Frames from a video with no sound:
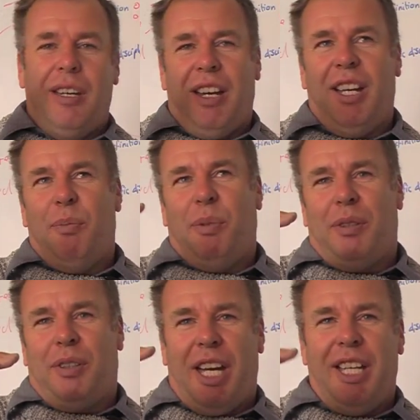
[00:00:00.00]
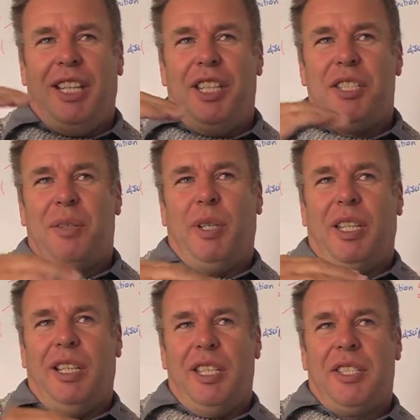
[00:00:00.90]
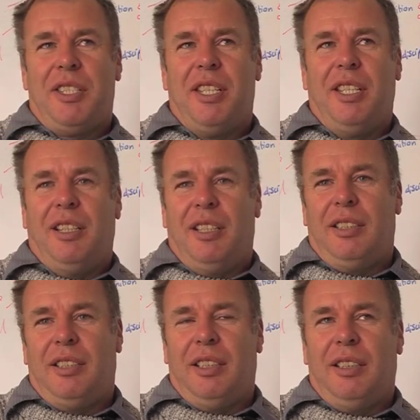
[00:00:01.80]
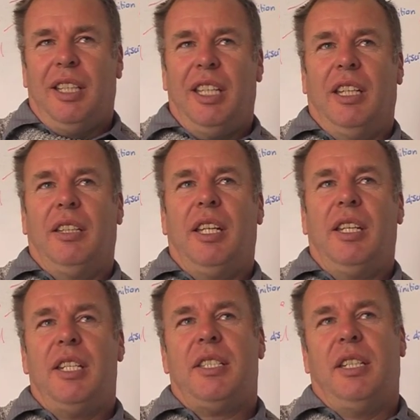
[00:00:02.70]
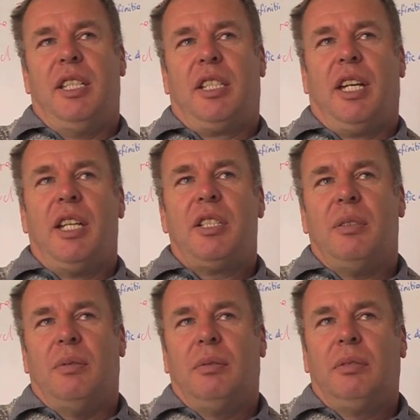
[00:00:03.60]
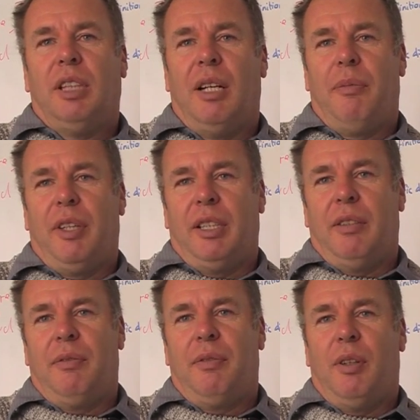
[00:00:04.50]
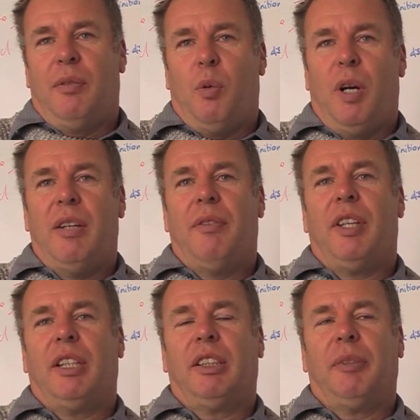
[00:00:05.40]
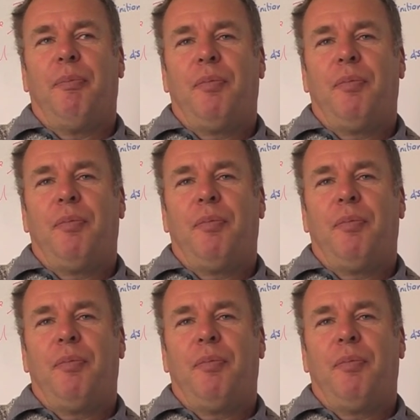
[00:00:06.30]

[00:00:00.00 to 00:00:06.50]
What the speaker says: A leads to B, leads to C, leads to E, and that's an educational type thing of a way of thinking.